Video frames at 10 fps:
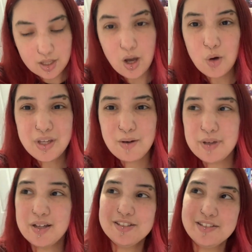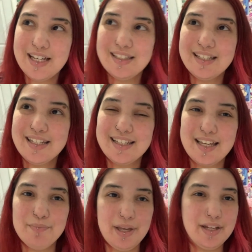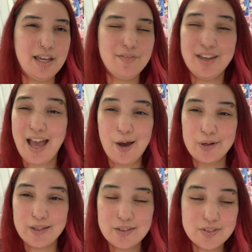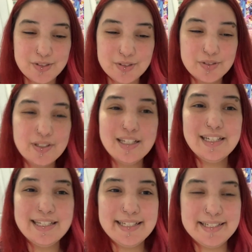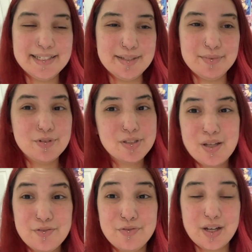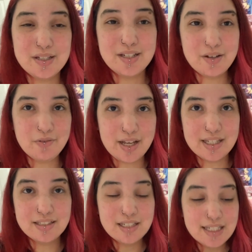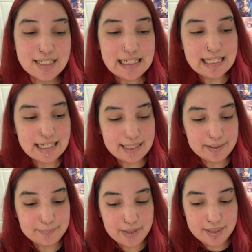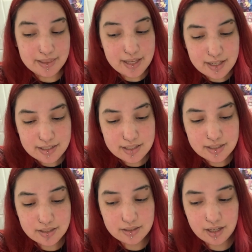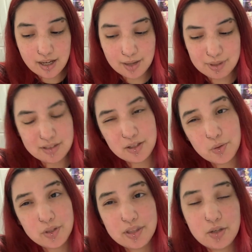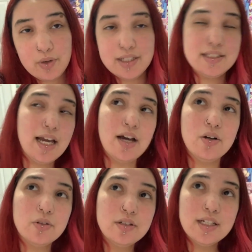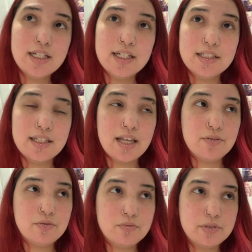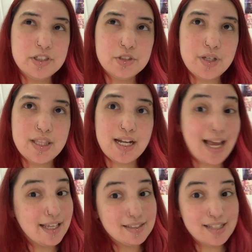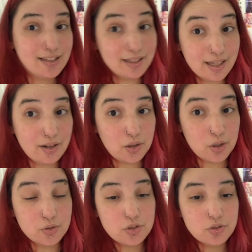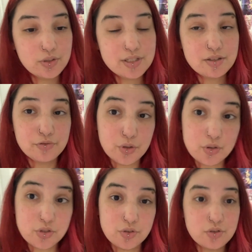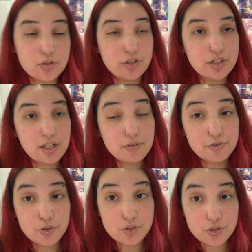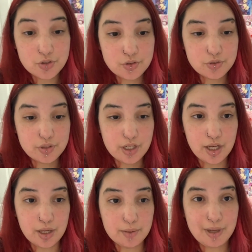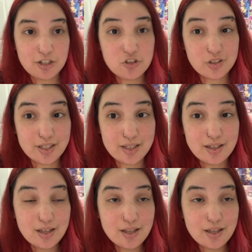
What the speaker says: Oh yeah, we also had like a Maid Cafe outing too. It was a lot of fun. I went, and then I mean, the only thing right now that we're doing that I sadly cannot go to is the photo shoot. So they're gonna have a photo shoot actually